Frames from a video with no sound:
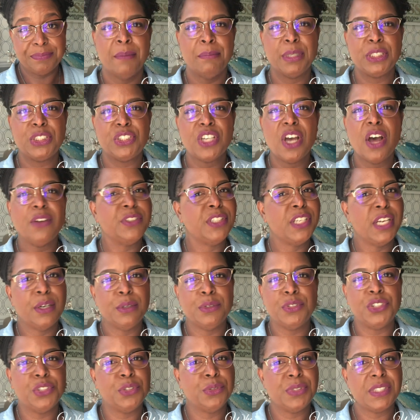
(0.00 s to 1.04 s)
But y'all know
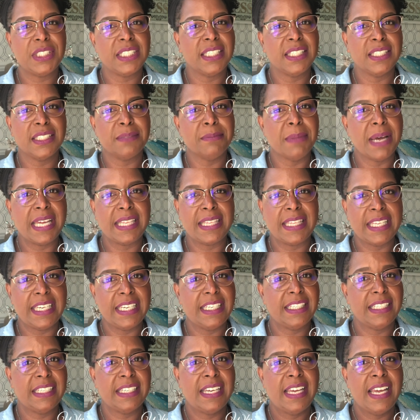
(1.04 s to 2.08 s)
juicing is my
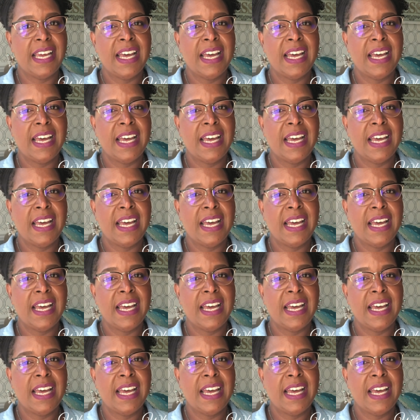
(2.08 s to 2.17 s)
thing.